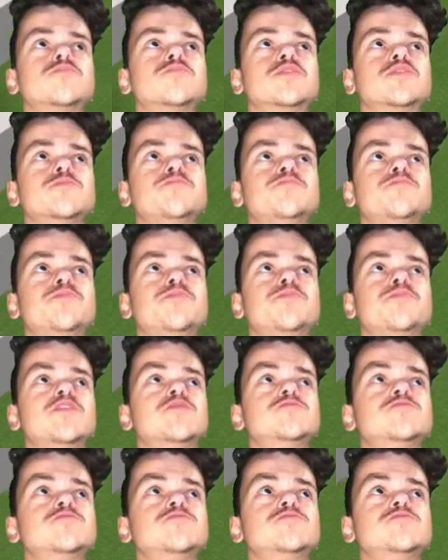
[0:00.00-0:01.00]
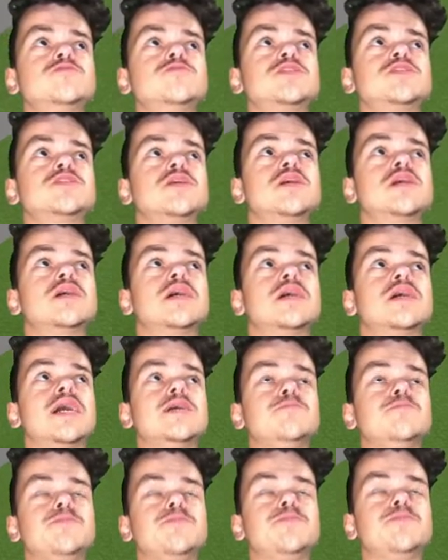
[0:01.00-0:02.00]
to build a
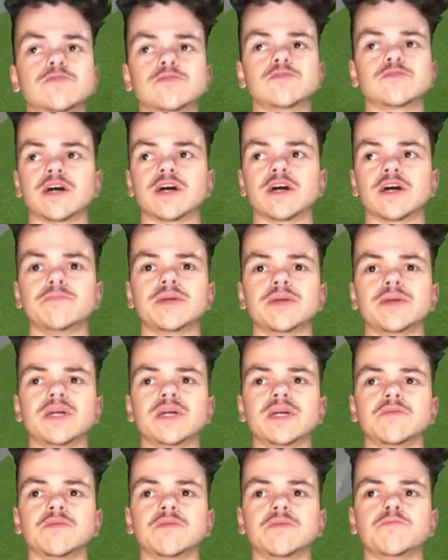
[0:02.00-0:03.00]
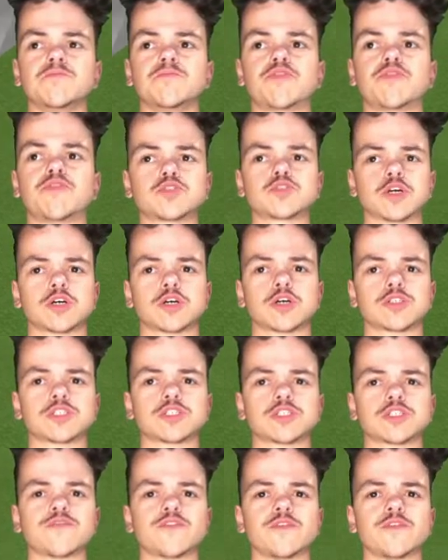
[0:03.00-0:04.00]
build that me and Pro Shots... I don't
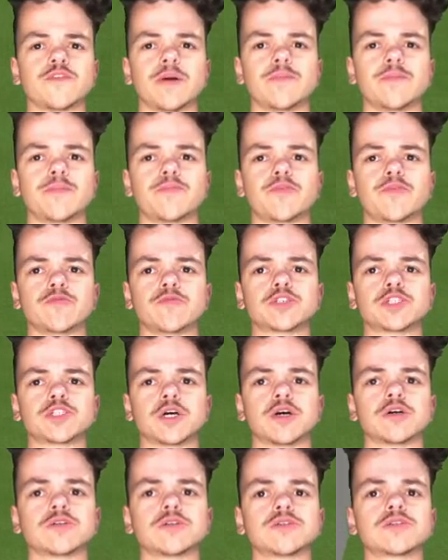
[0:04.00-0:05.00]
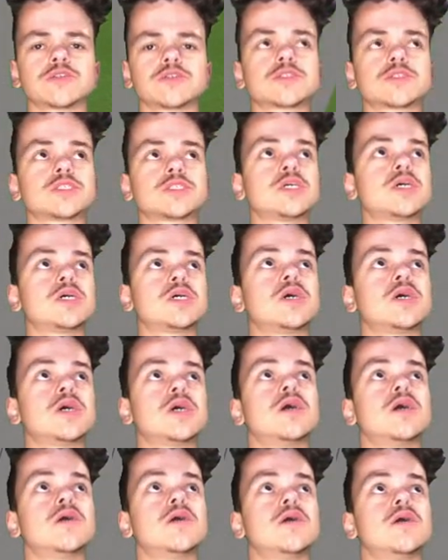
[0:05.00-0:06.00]
know if you remember Pro Shots.
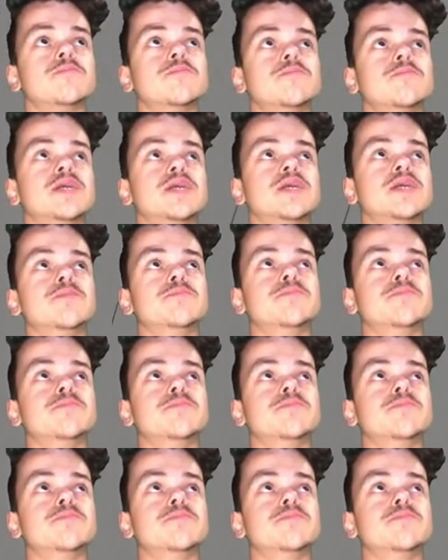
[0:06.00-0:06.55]
But me and him